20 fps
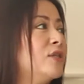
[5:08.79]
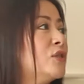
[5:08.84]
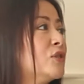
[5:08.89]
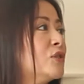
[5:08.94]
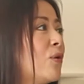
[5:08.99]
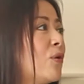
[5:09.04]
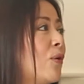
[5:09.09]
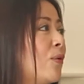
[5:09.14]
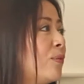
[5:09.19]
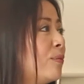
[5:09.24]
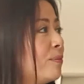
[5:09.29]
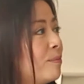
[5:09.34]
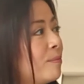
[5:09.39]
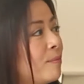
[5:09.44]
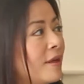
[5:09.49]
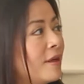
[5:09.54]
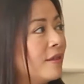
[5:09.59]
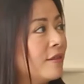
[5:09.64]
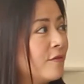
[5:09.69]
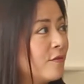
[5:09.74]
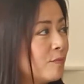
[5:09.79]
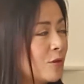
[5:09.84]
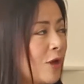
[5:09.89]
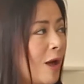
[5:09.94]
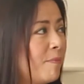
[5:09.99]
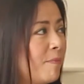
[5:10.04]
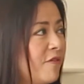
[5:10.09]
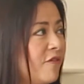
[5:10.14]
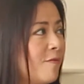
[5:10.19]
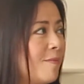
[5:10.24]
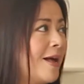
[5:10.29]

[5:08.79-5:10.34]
So top of